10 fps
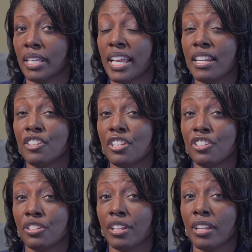In
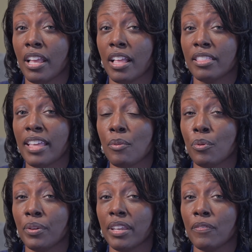addition, they will
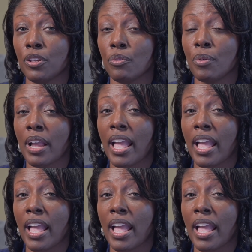give you